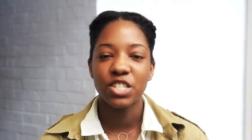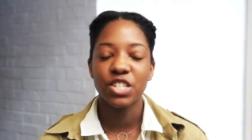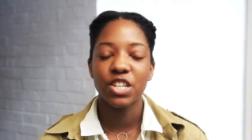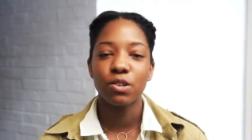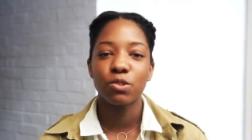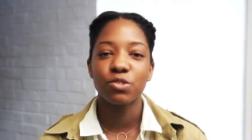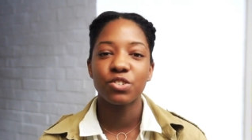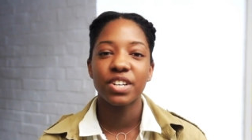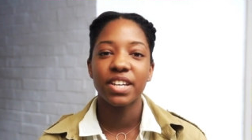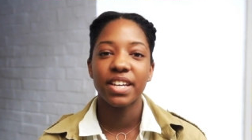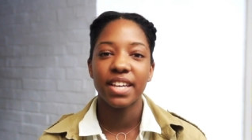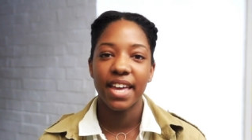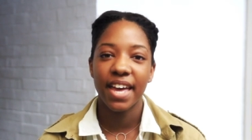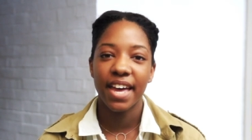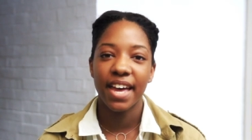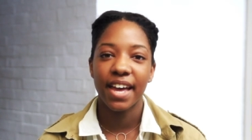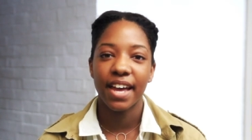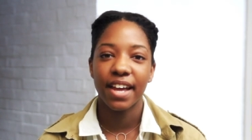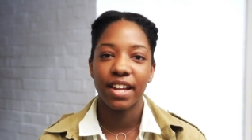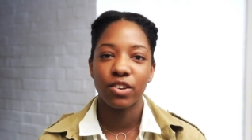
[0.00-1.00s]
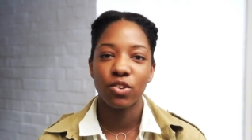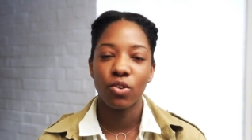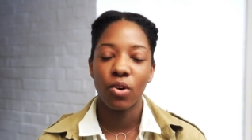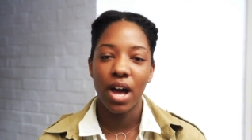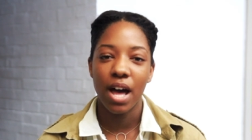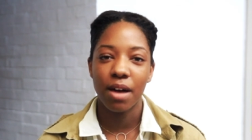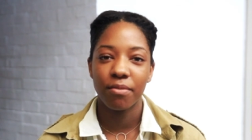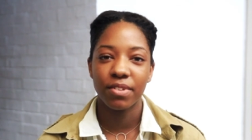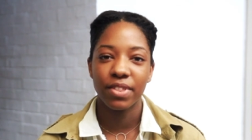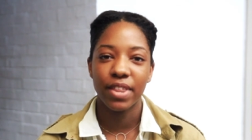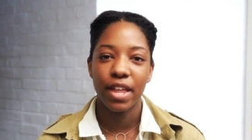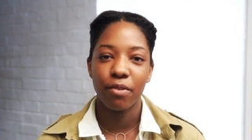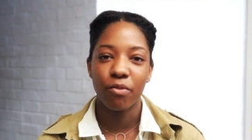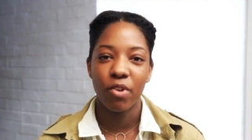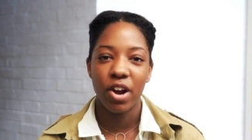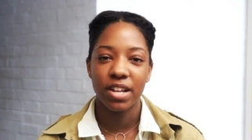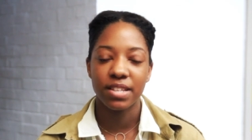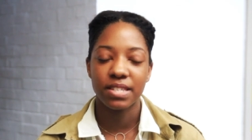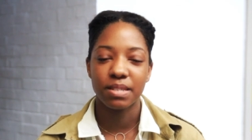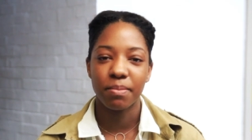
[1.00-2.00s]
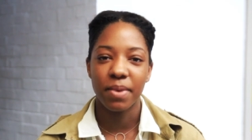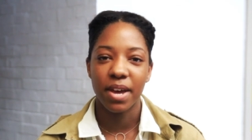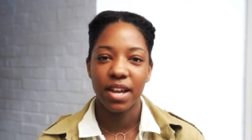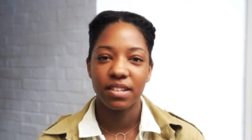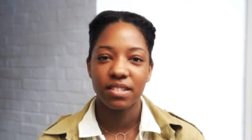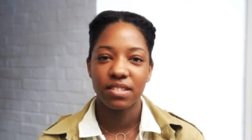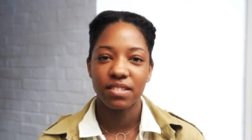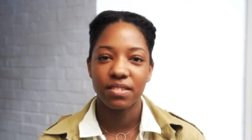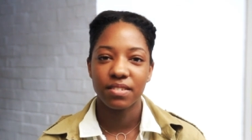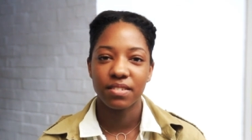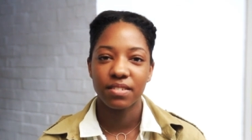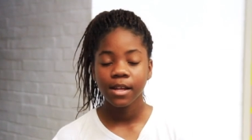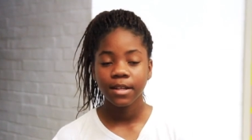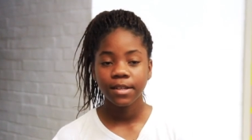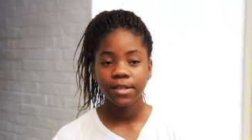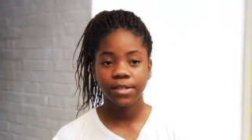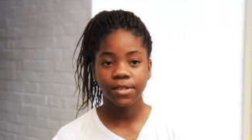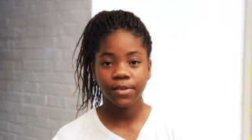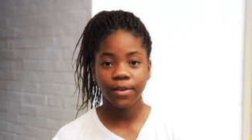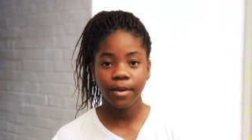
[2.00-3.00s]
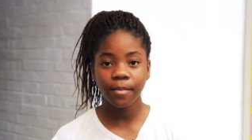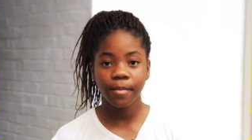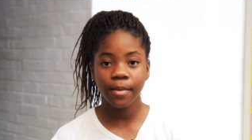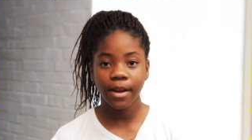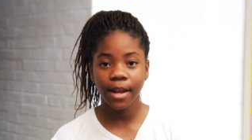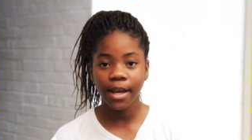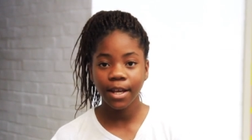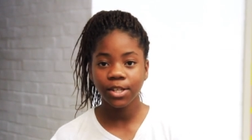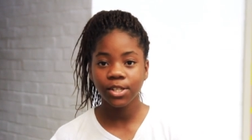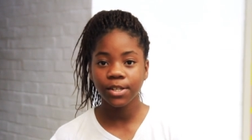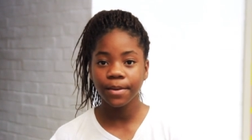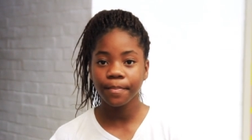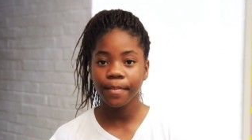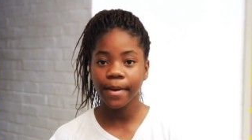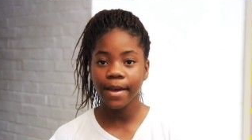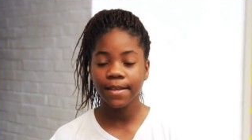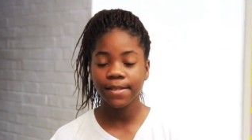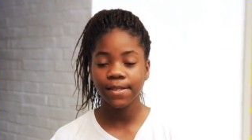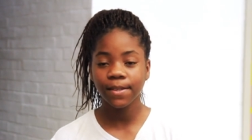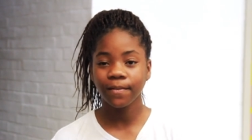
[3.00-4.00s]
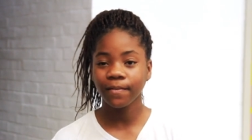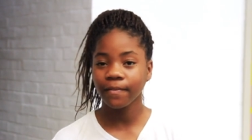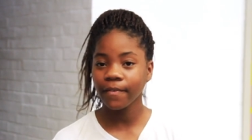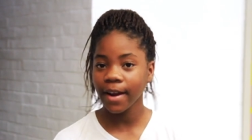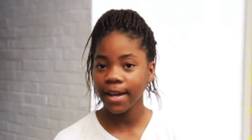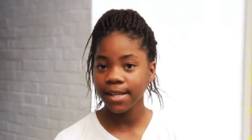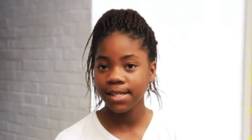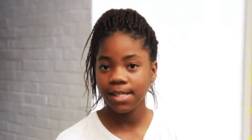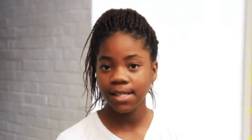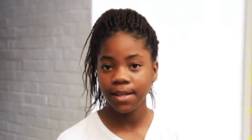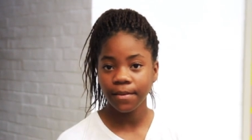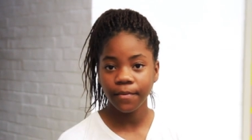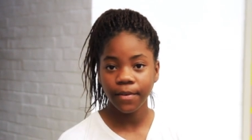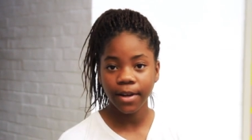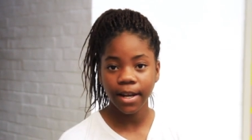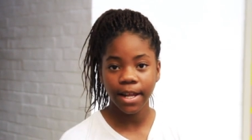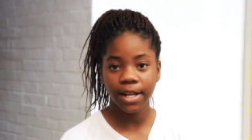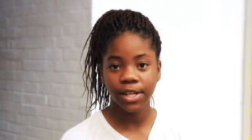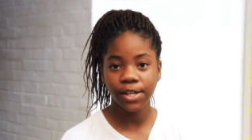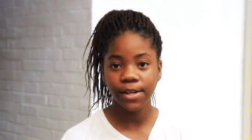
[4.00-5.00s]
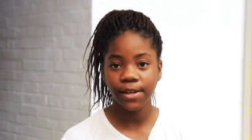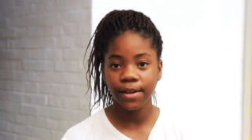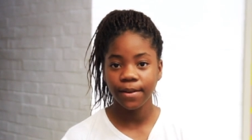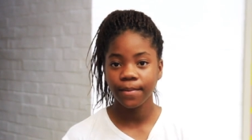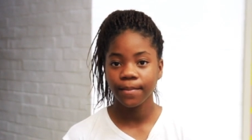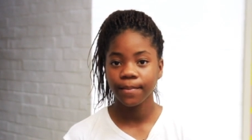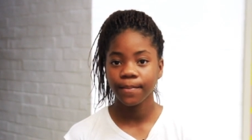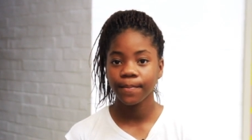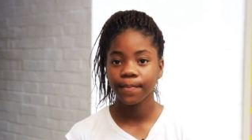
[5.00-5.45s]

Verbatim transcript: children in care not having their rights met, discrimination based on race and religion,